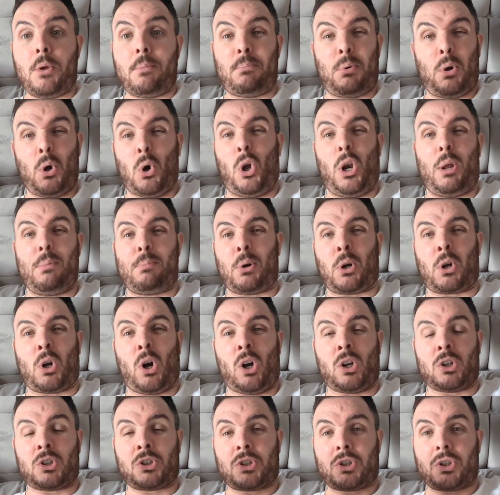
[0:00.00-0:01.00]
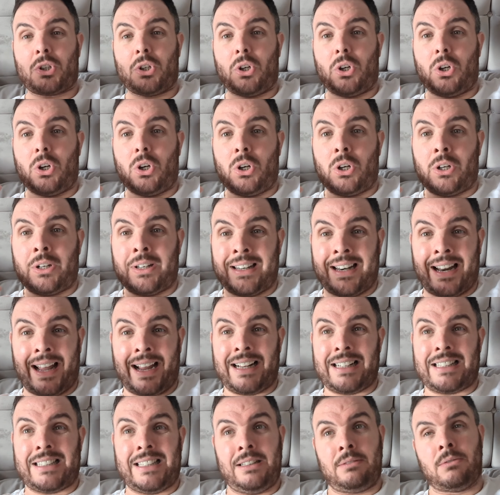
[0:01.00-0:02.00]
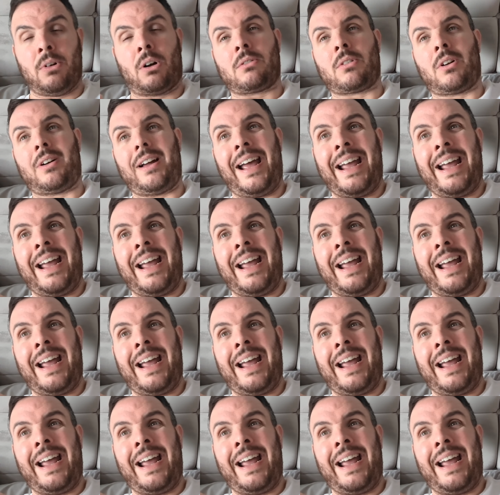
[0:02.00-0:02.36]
purely because 90, no,